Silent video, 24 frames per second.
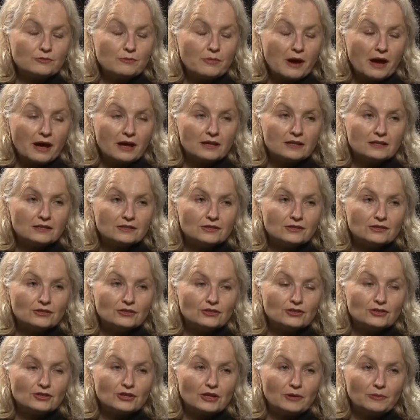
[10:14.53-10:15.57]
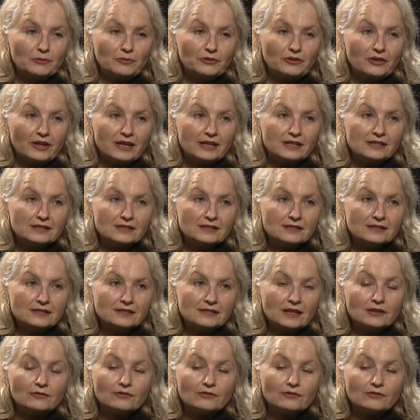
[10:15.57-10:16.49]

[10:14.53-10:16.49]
to buy cheap things.